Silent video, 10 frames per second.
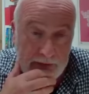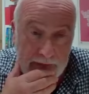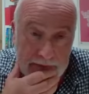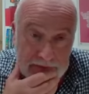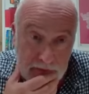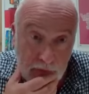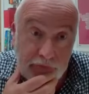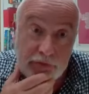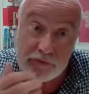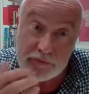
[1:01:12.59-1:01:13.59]
into
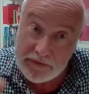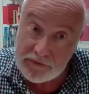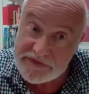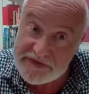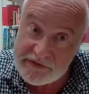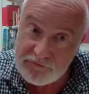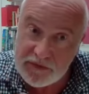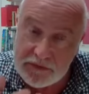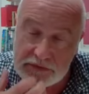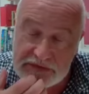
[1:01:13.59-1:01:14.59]
other interesting
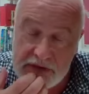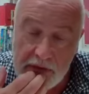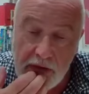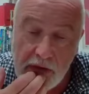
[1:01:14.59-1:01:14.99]
figures